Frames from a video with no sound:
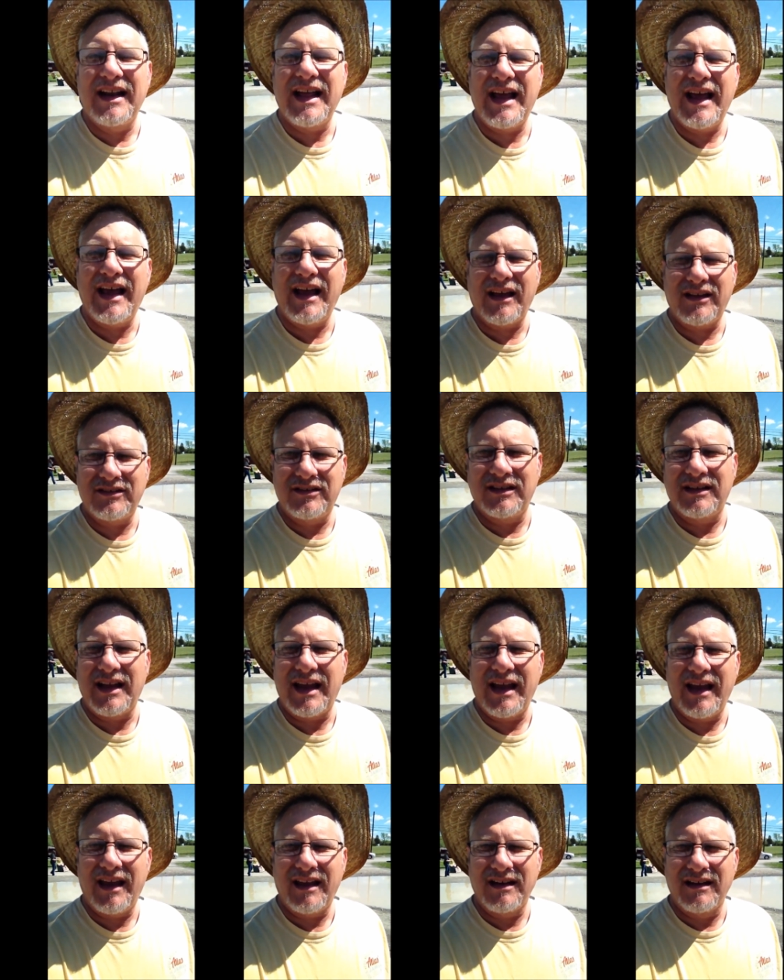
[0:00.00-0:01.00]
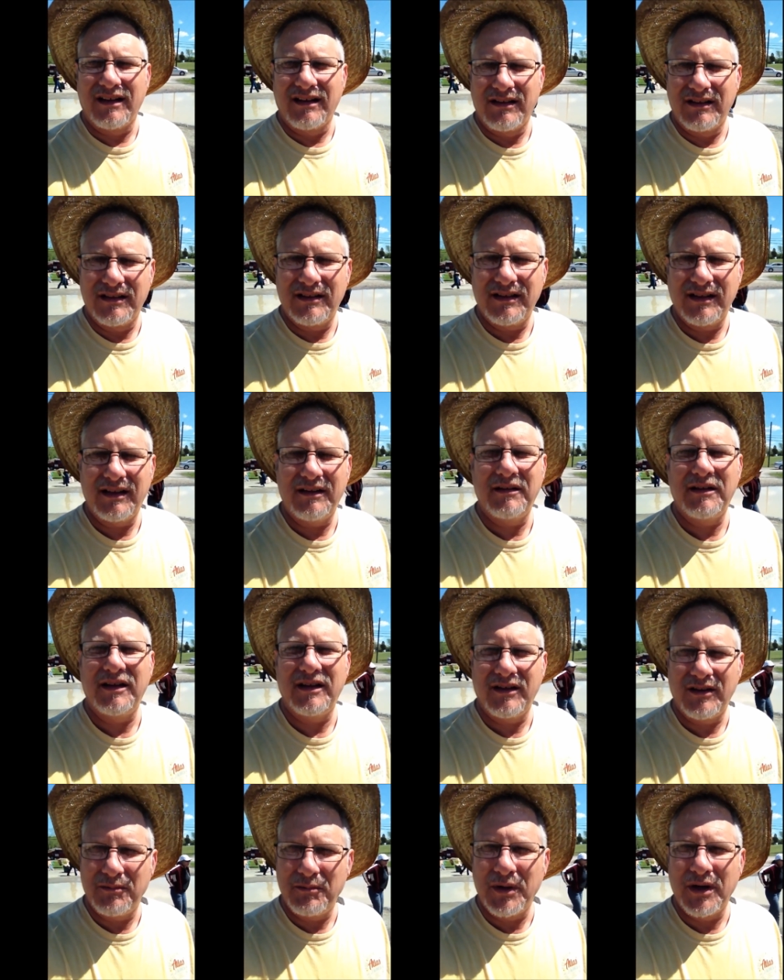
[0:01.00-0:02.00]
axe and handle.
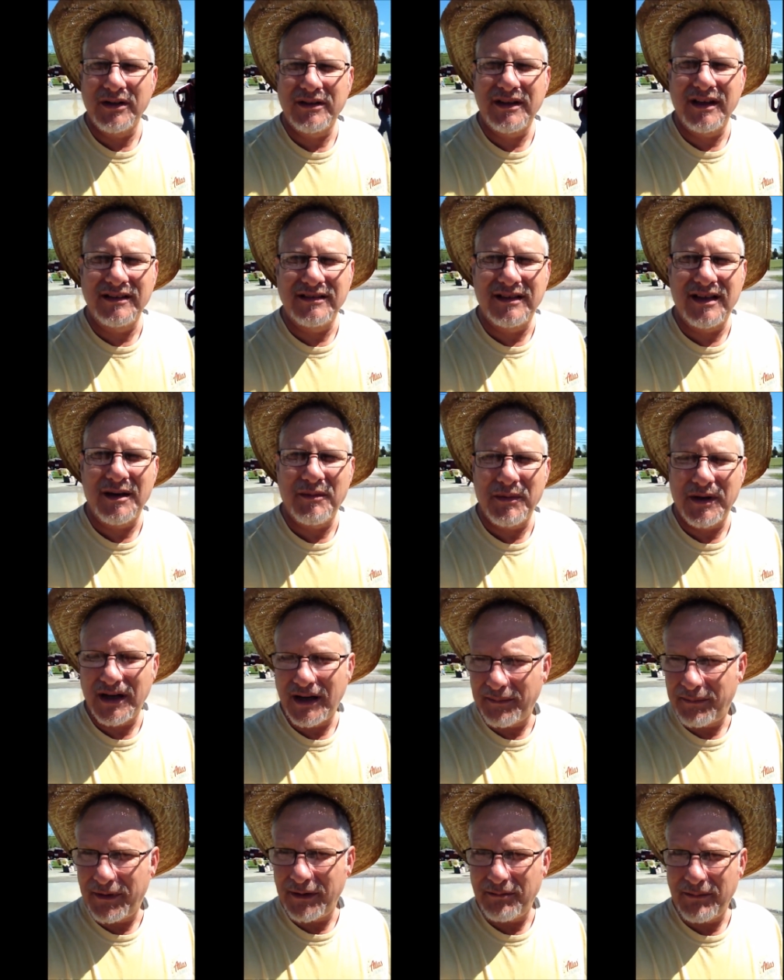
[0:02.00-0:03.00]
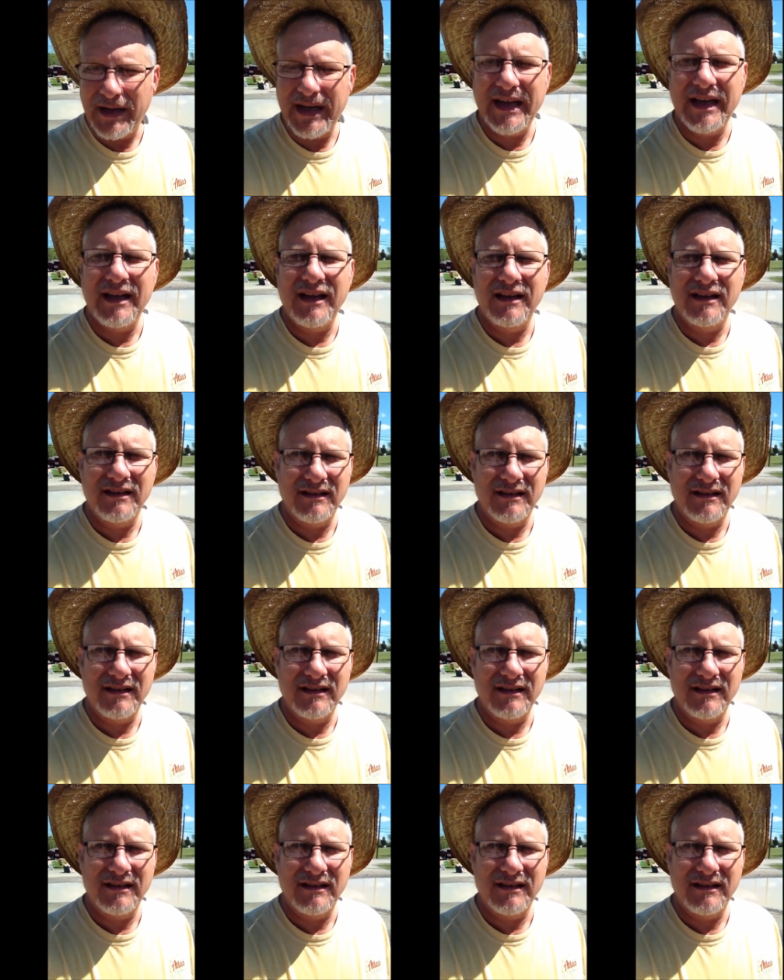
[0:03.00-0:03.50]
Her birthday's coming up in May.